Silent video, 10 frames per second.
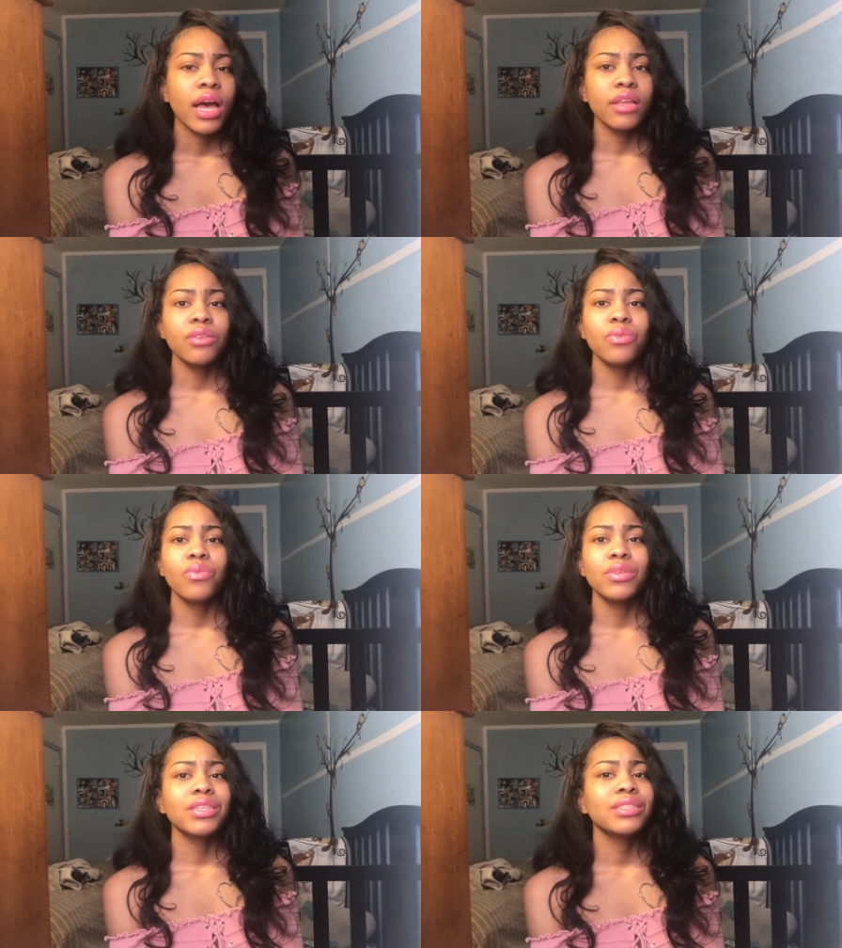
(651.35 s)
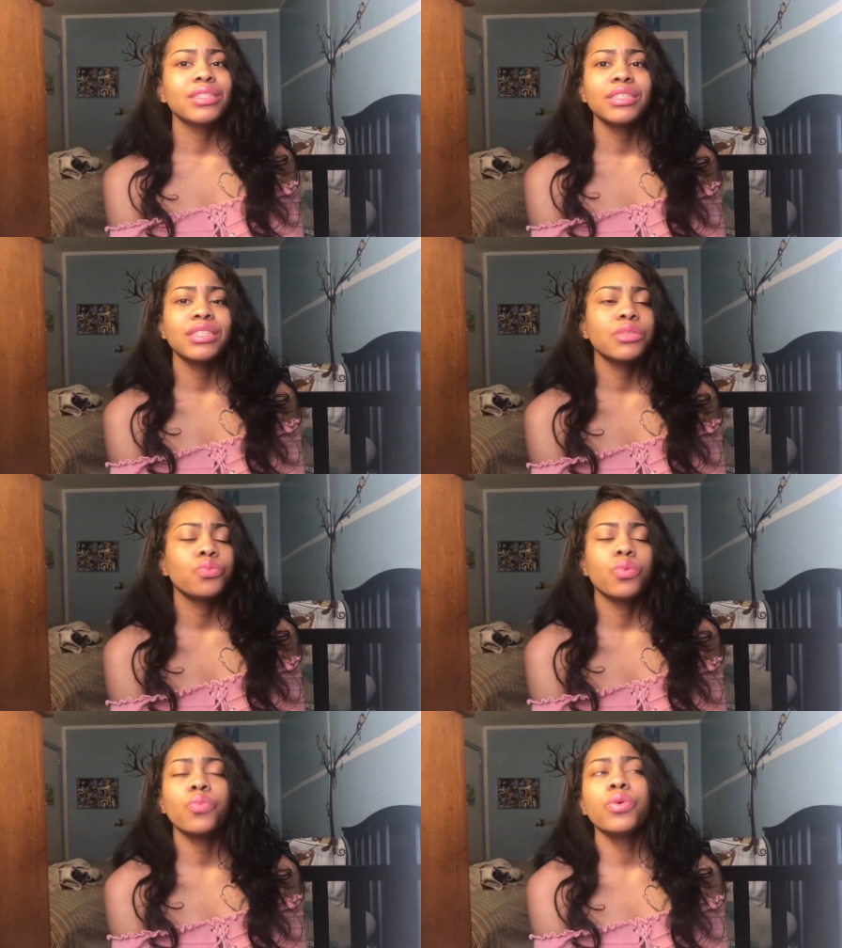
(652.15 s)
I didn't, this just
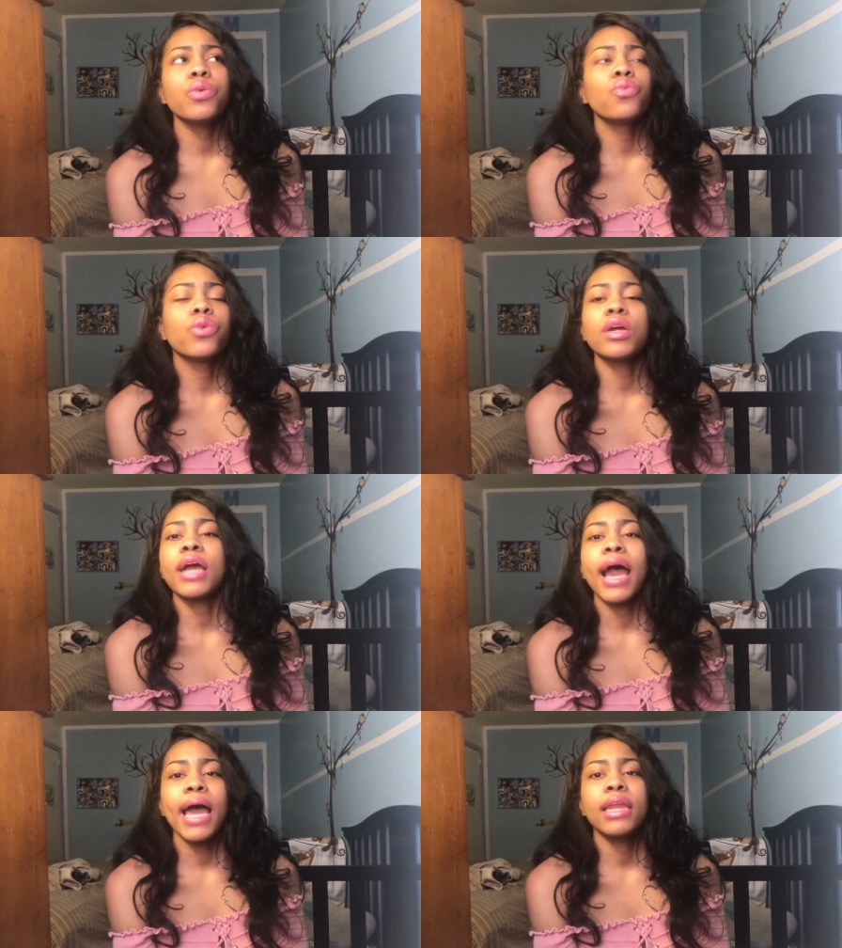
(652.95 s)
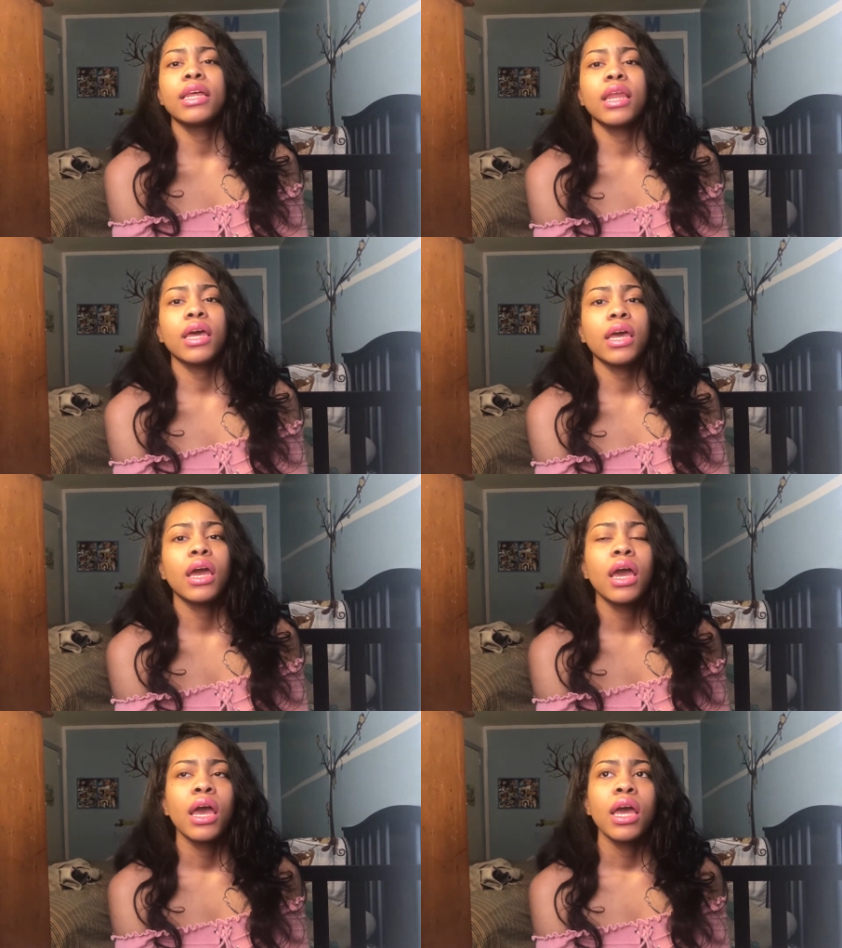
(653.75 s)
wouldn't work hiding it. Like
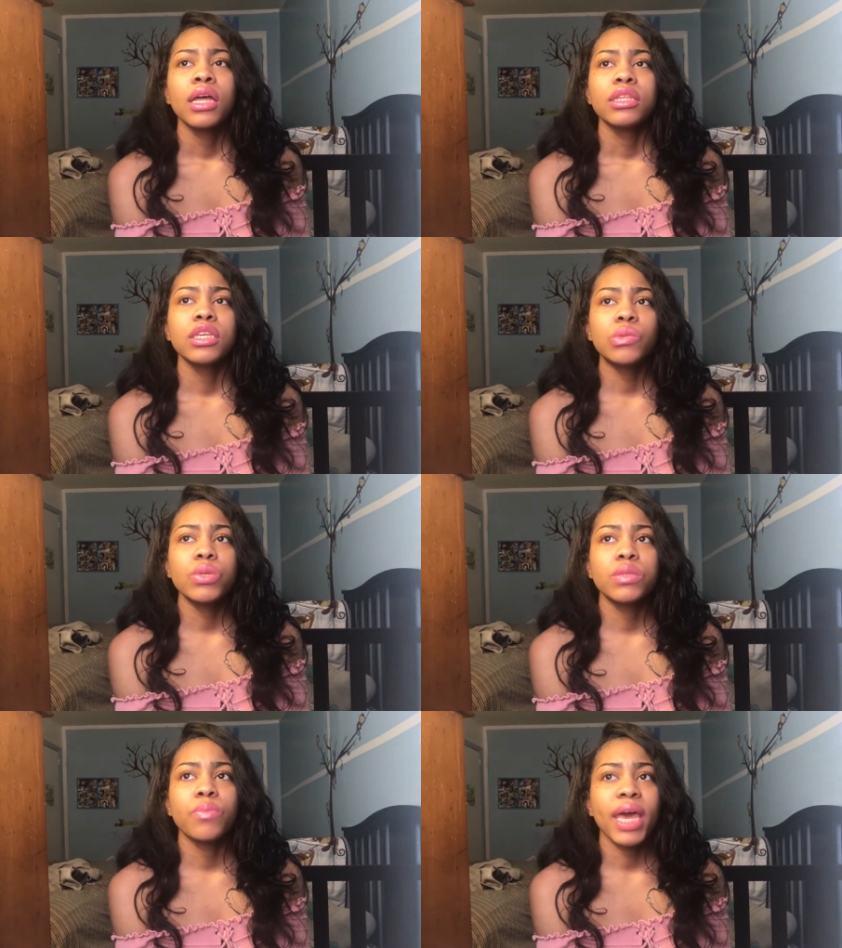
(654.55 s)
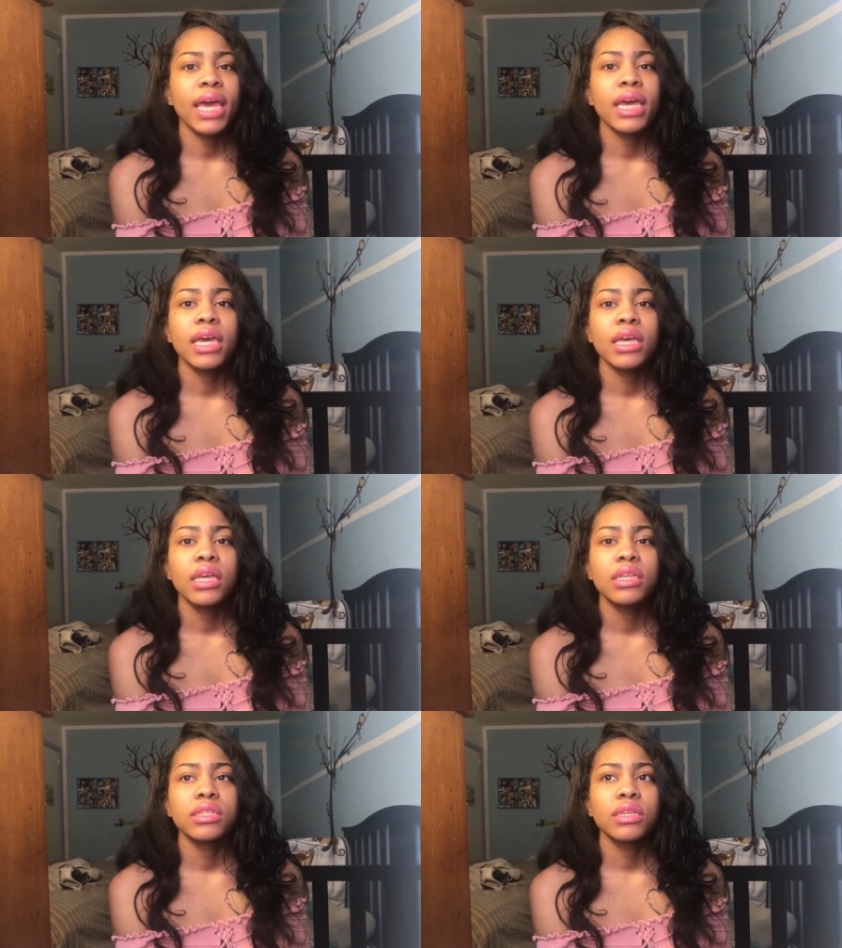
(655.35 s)
this was May,
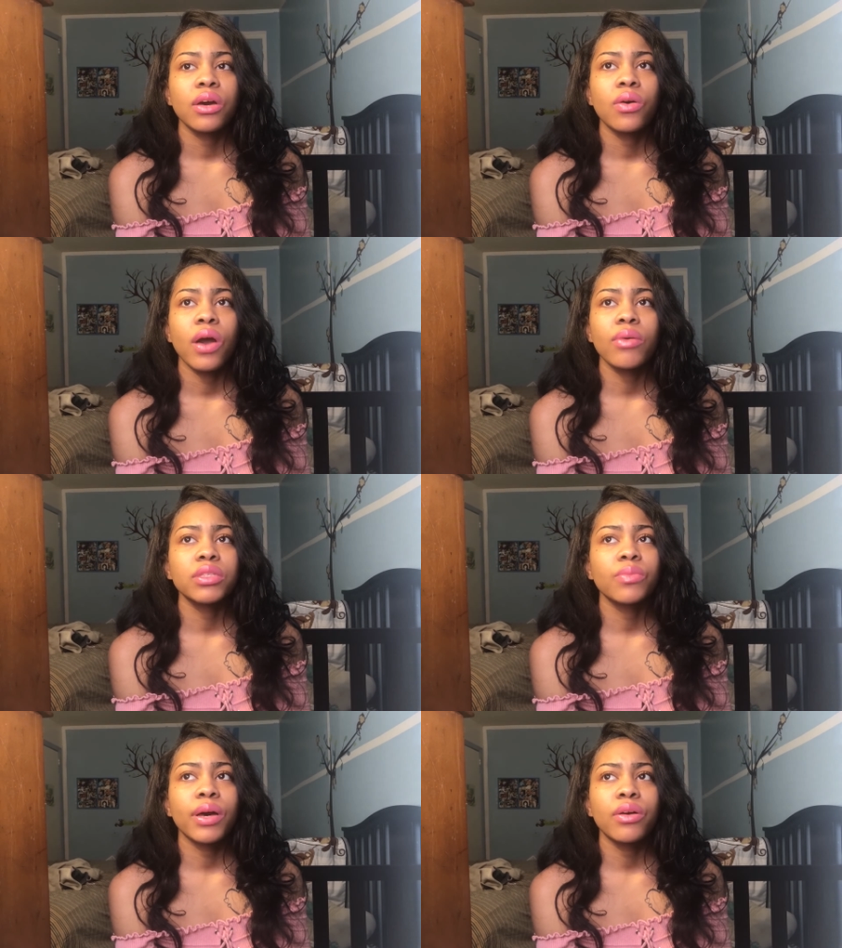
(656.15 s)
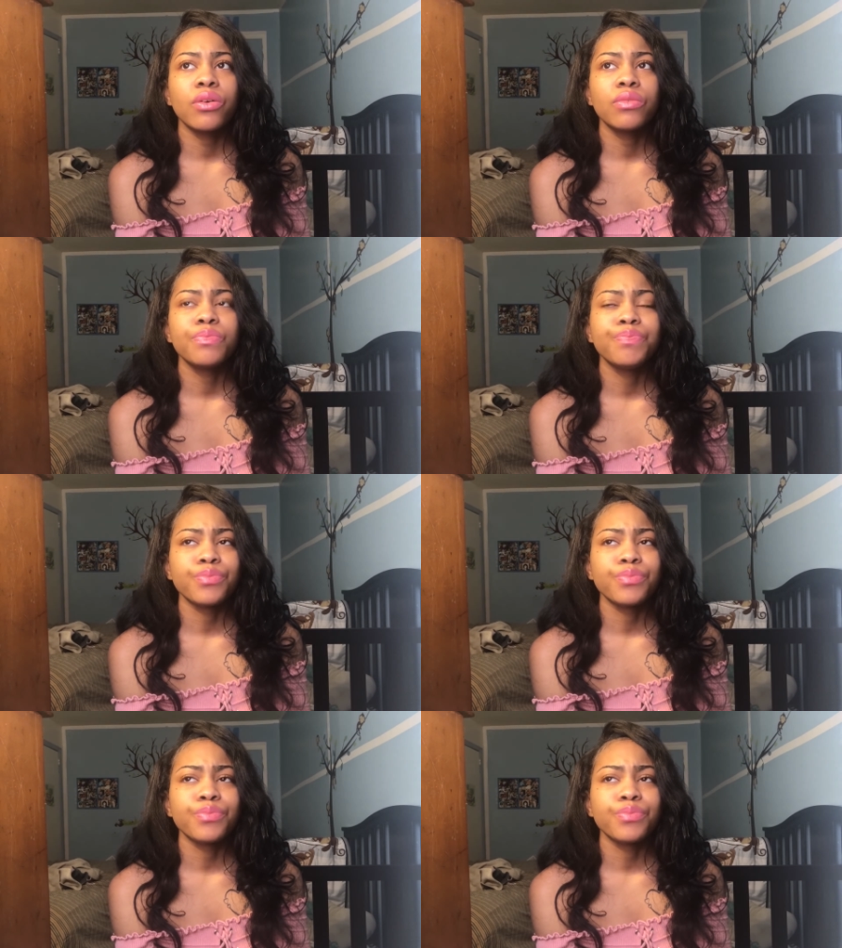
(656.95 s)
so I was about